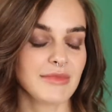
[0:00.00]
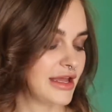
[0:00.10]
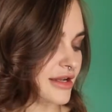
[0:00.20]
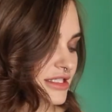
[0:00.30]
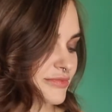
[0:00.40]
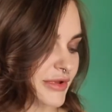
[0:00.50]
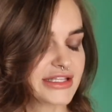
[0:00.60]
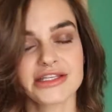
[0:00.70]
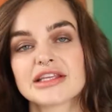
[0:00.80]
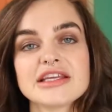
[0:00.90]
And it's
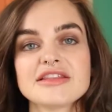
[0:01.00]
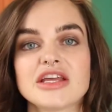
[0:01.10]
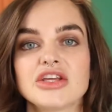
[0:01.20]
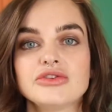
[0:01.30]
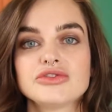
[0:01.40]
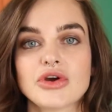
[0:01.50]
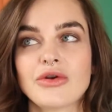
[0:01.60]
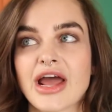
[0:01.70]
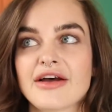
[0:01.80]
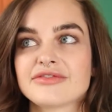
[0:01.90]
basically that you
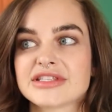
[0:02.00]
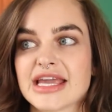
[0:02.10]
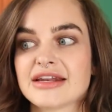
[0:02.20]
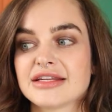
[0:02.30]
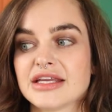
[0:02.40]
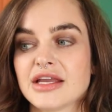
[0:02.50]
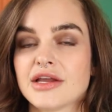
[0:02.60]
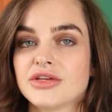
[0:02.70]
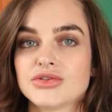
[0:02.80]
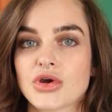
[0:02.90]
don't have sanity
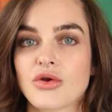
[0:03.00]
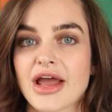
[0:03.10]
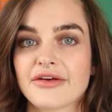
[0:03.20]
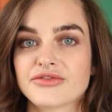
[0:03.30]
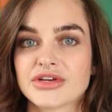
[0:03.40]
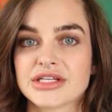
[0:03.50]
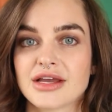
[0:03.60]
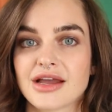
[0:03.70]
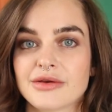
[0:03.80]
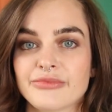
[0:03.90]
and you don't have free
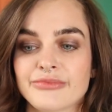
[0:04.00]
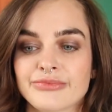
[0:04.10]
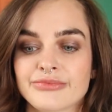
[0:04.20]
time.